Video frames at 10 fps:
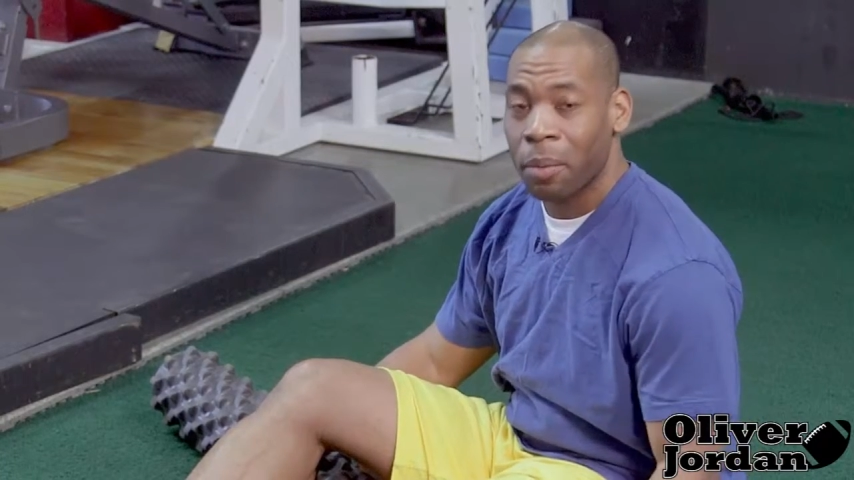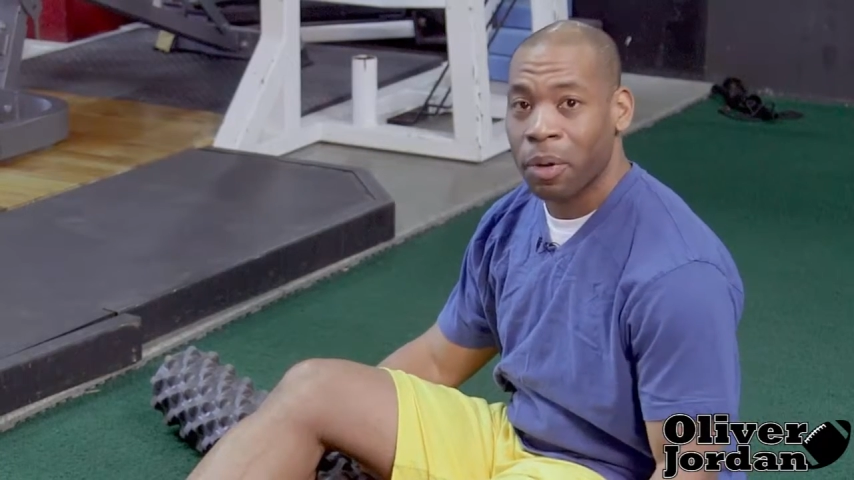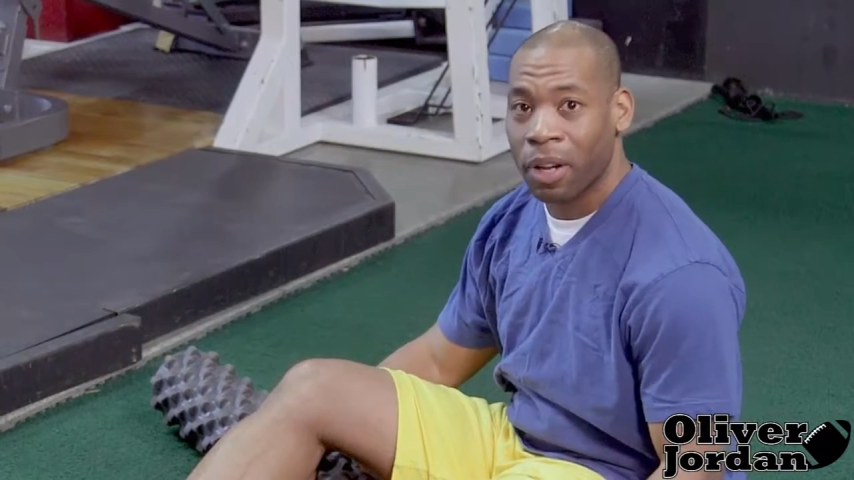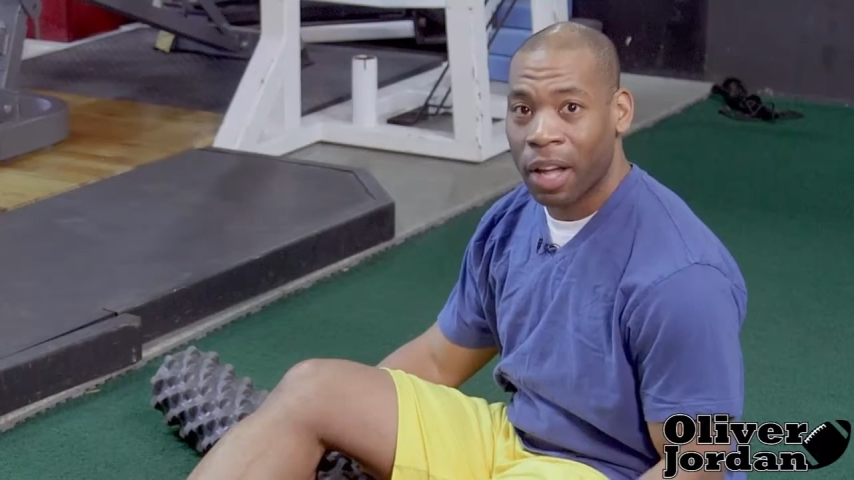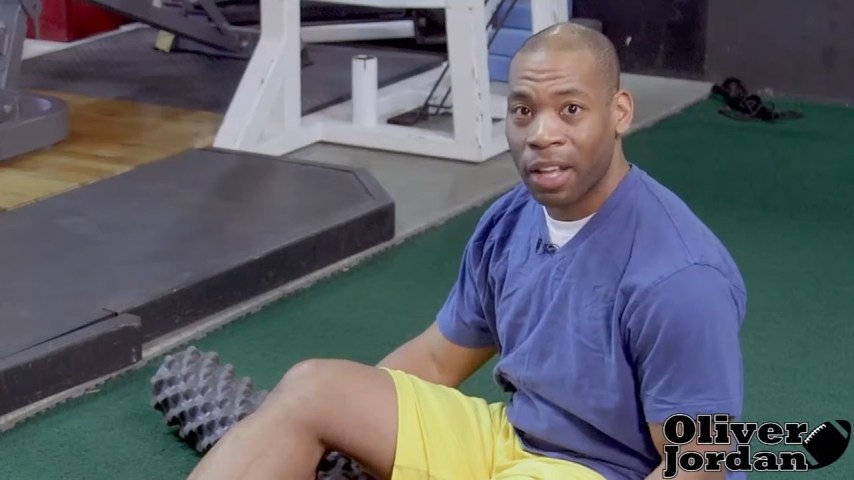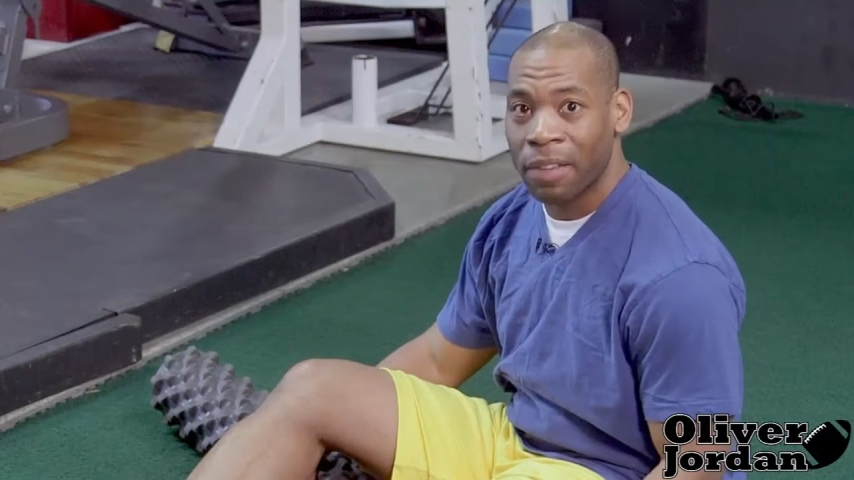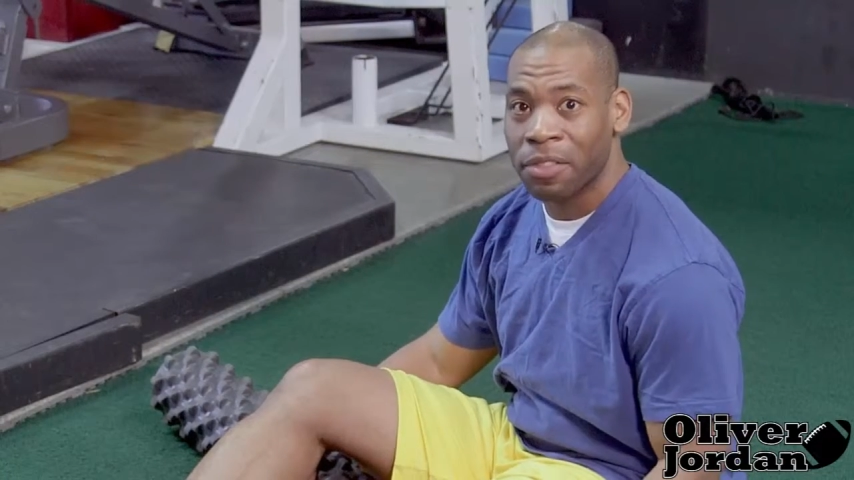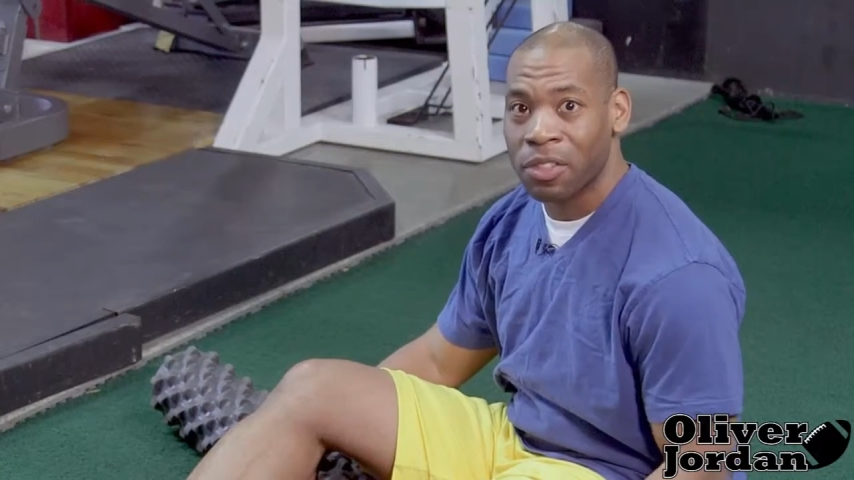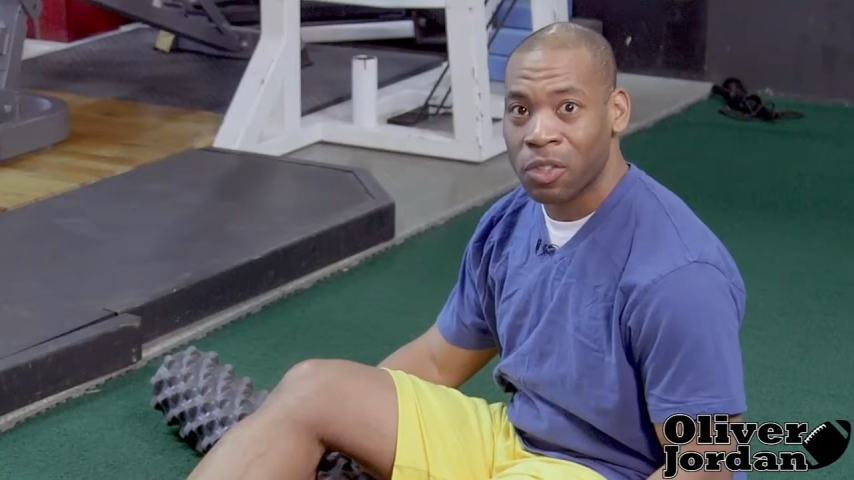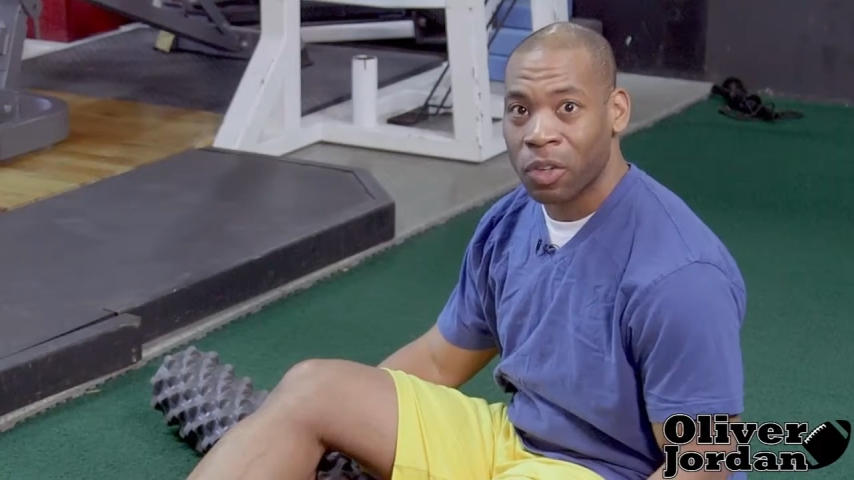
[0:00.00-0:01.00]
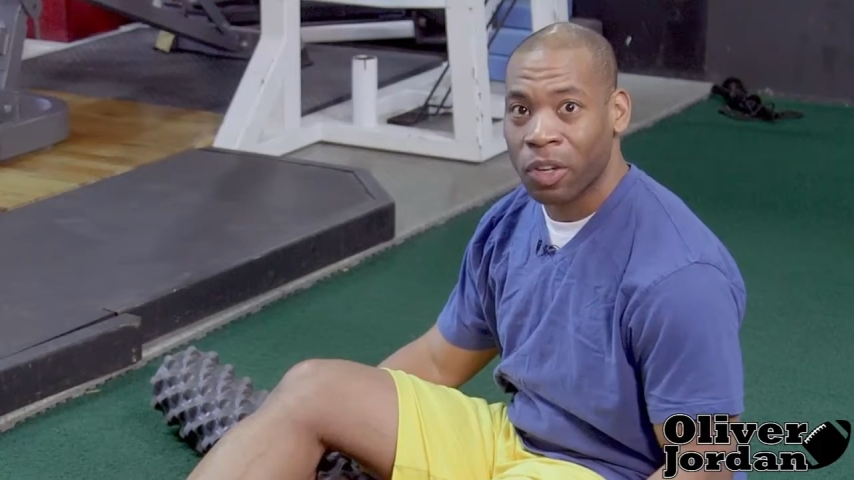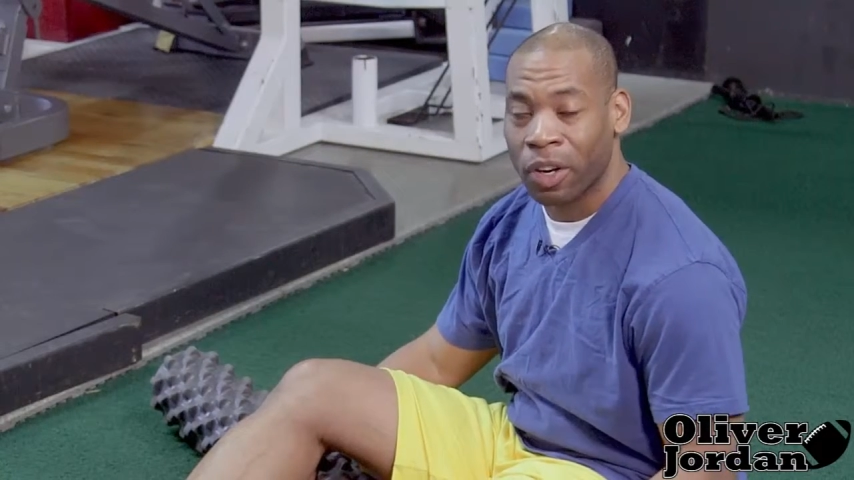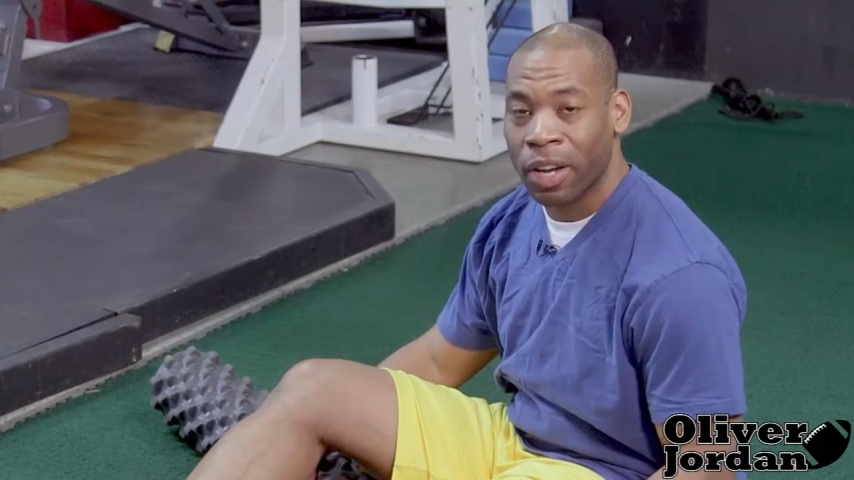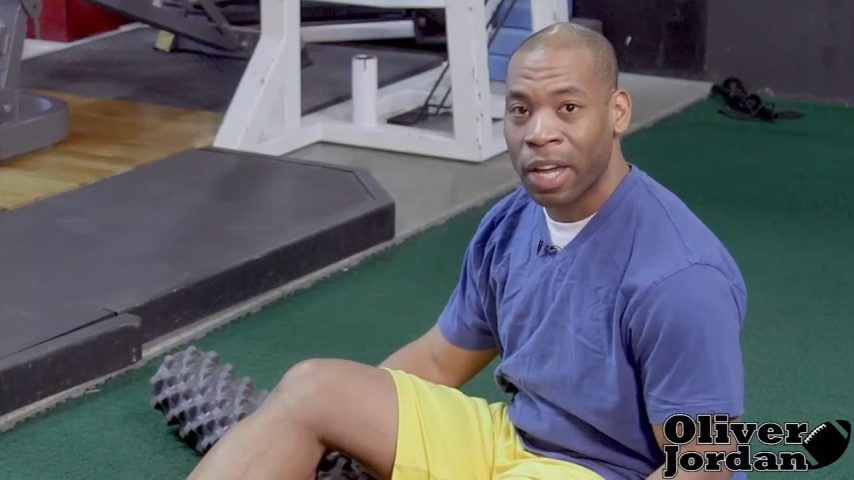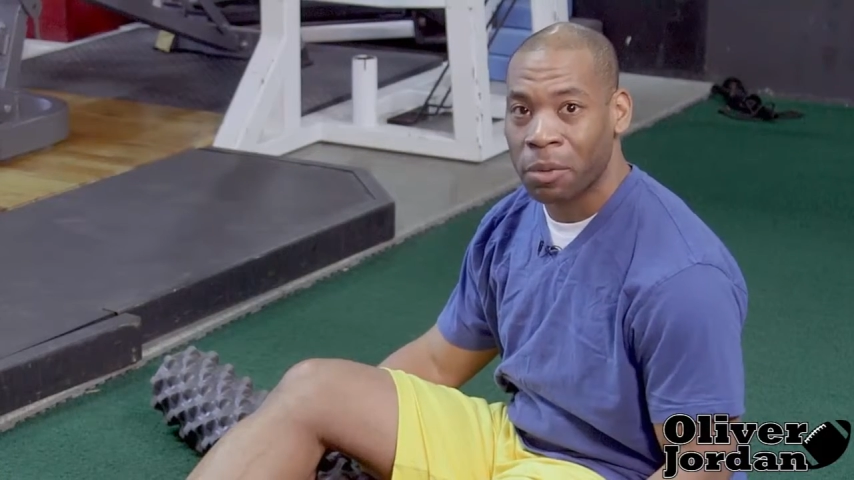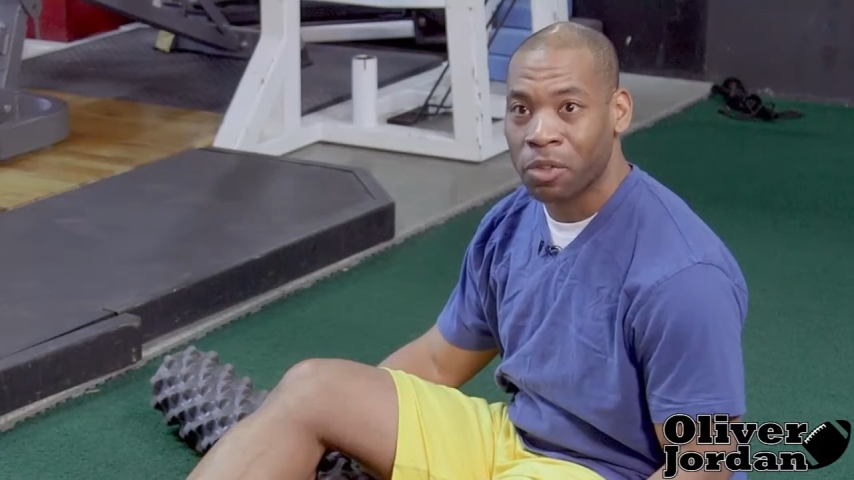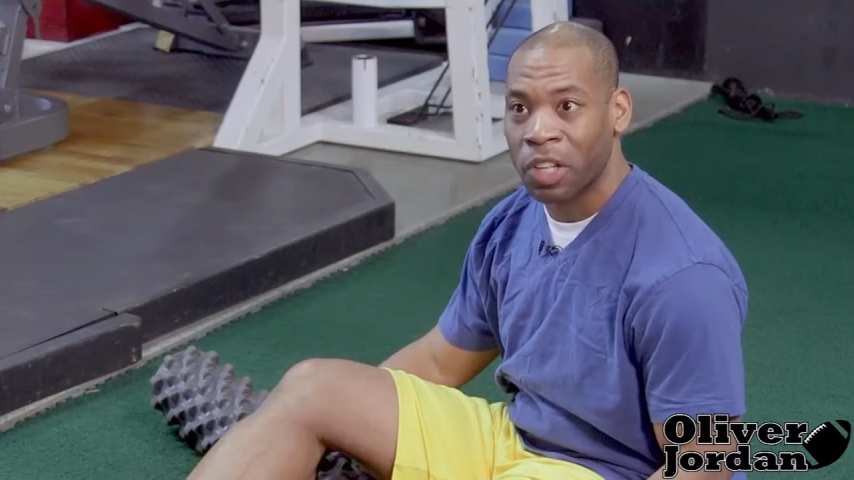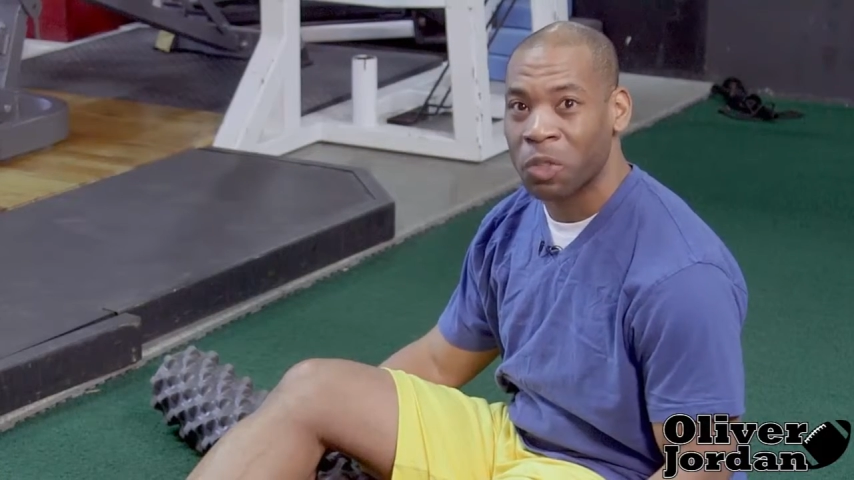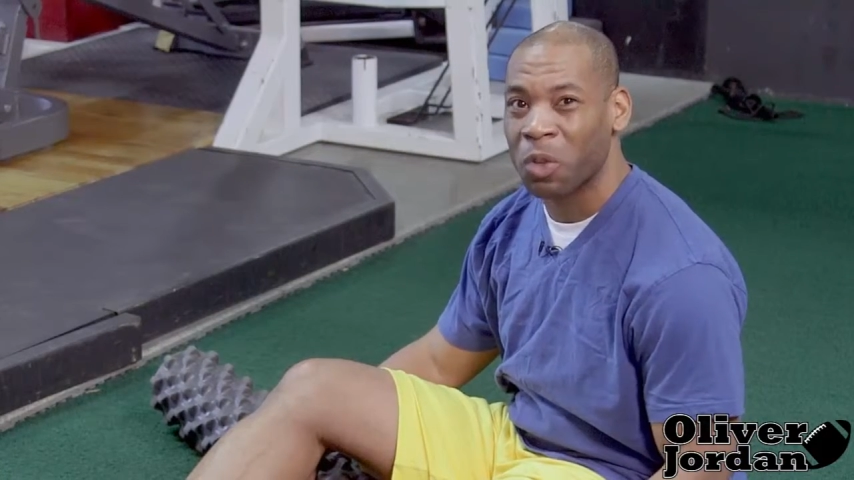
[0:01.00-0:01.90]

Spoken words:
putting a lot of emphasis on your hamstrings,